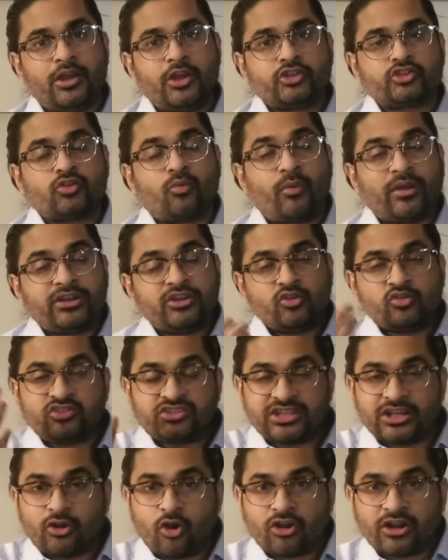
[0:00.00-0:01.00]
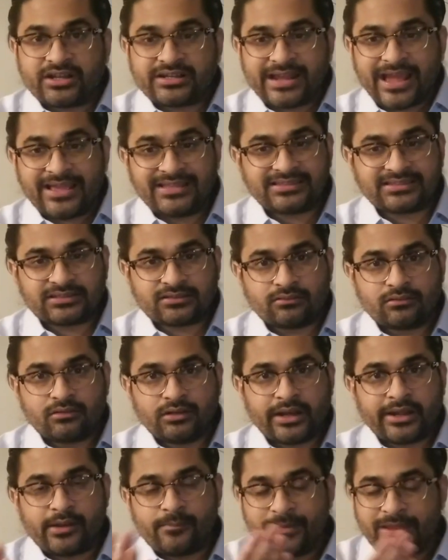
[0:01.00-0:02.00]
So when you sit on a test,
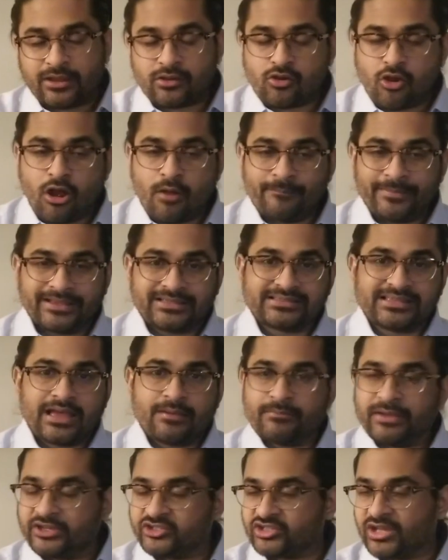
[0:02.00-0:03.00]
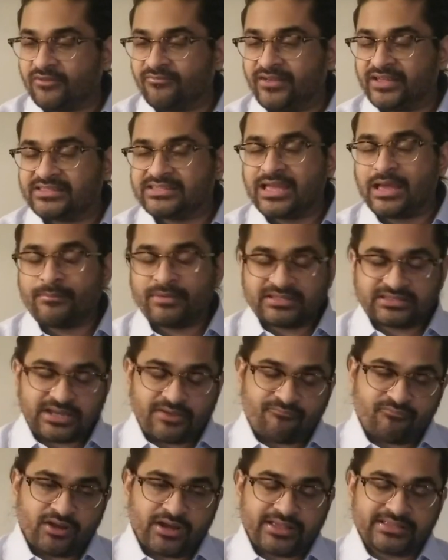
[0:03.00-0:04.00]
let it be a comp exam, a shelf exam, a
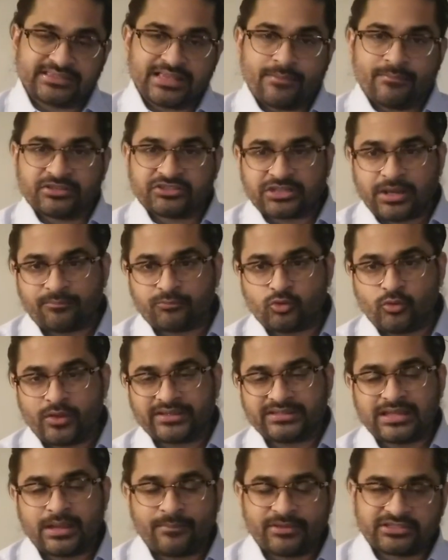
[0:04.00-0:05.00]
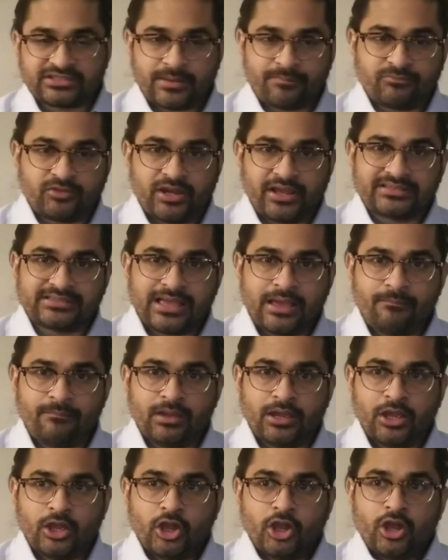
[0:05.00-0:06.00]
step 1 exam, a step 2 exam, a step 3
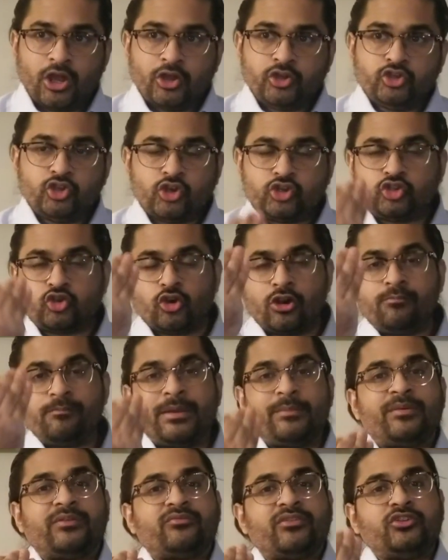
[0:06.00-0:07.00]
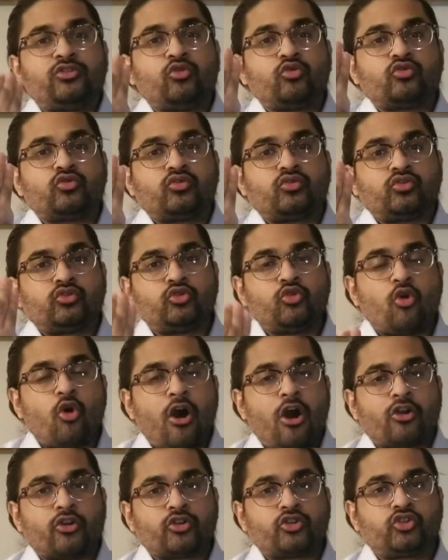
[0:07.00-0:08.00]
exam, you shouldn't be between
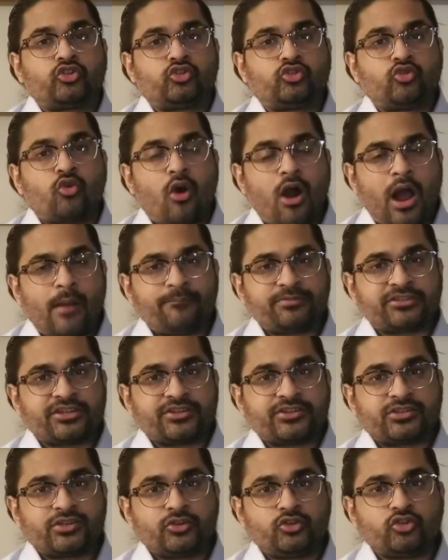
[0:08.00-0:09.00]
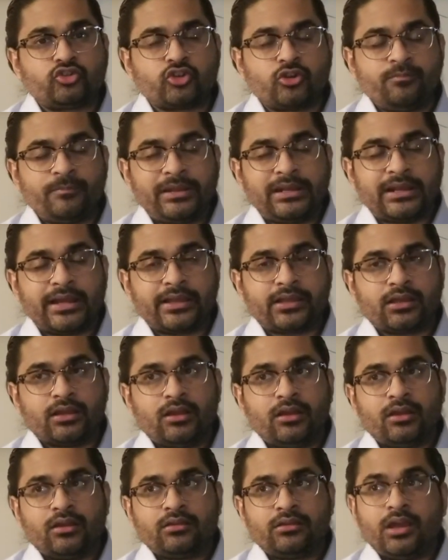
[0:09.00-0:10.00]
two options. You shouldn't be like,
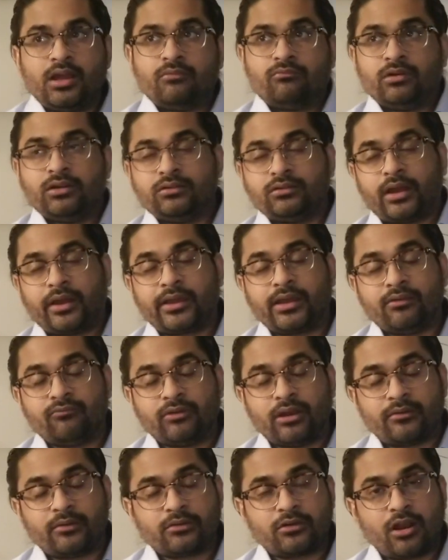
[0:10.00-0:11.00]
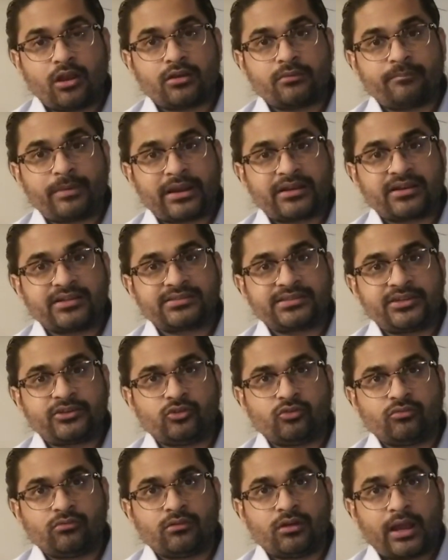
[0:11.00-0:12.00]
yeah, well, I gave labetalol in pregnancy
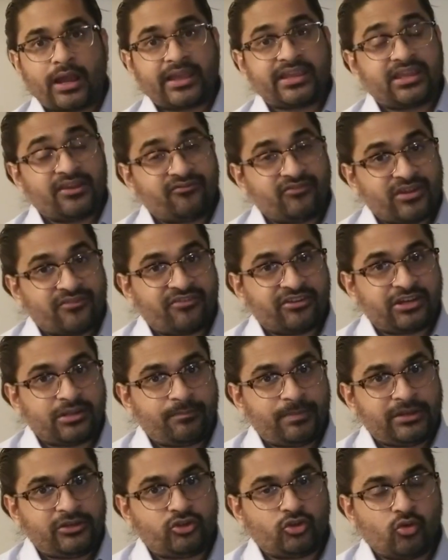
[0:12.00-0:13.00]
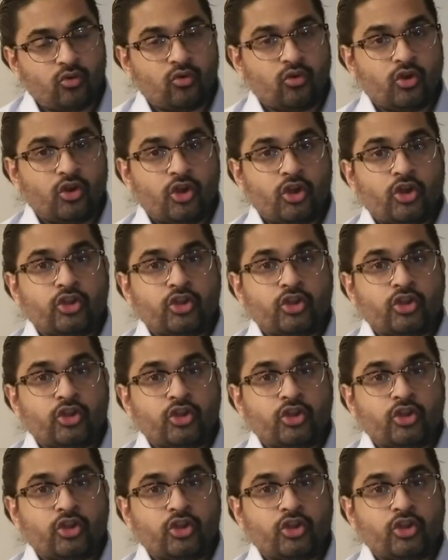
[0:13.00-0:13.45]
too. I gave nifedipine too.